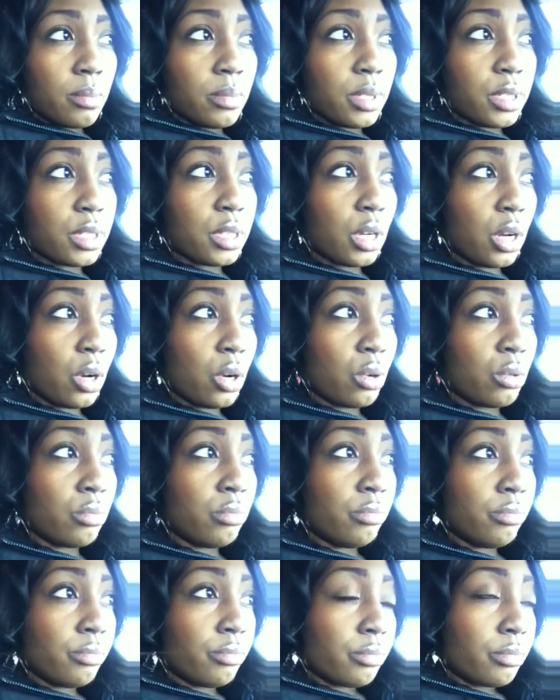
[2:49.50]
So
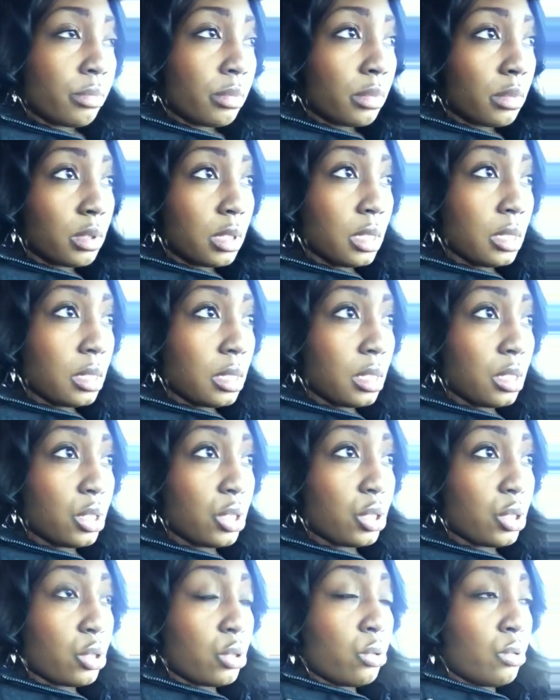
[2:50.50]
this
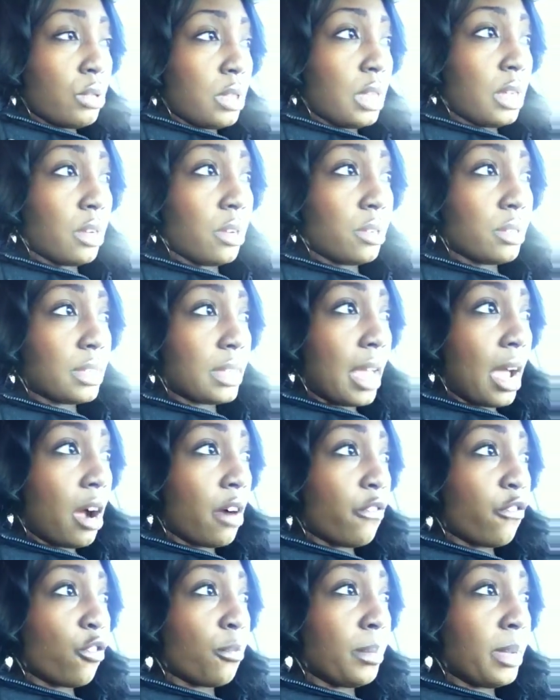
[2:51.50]
is 2 years
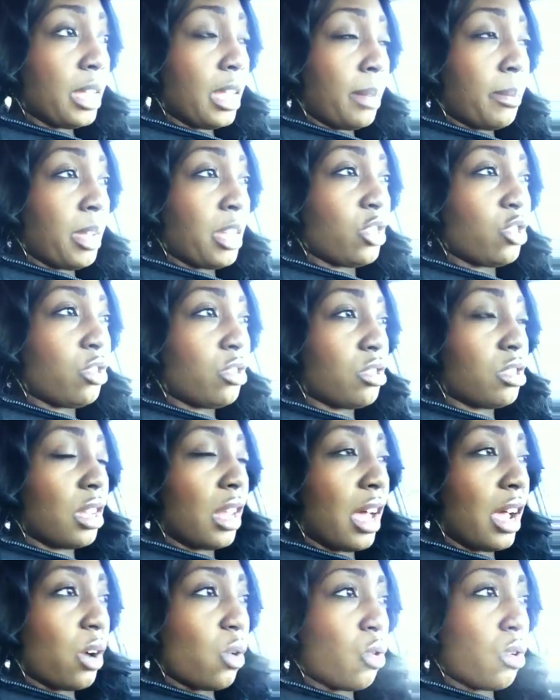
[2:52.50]
out for me. May, June,
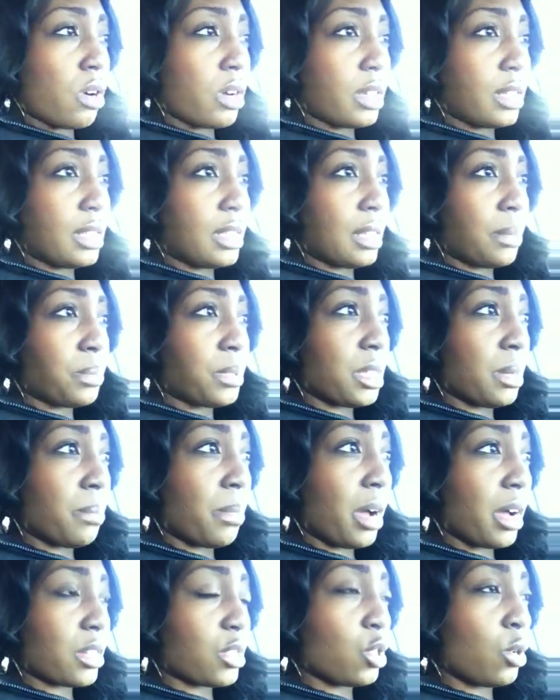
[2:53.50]
July, August,
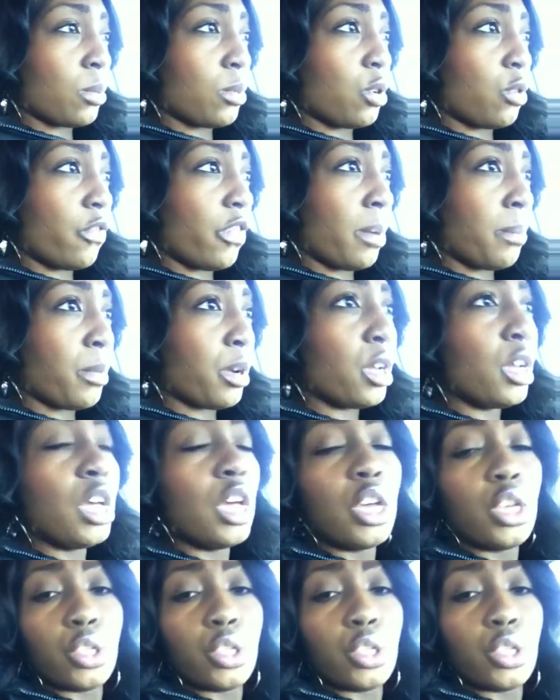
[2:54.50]
September, October, November.